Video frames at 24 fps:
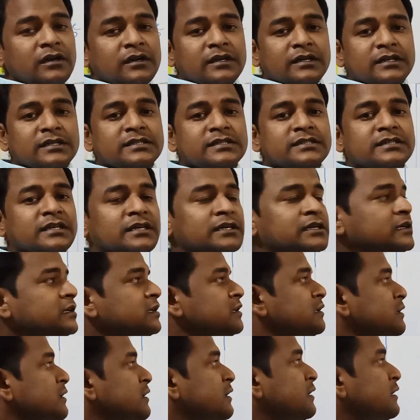is the
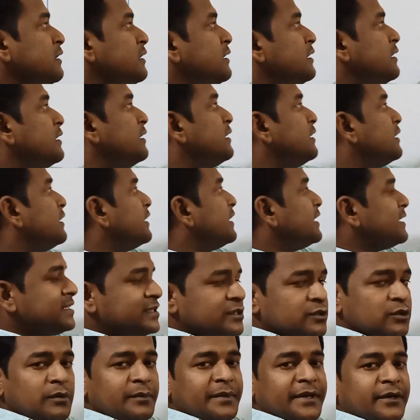
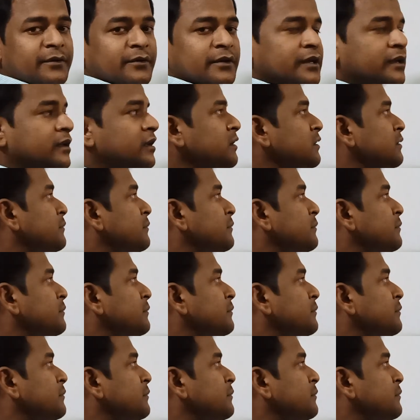ratio between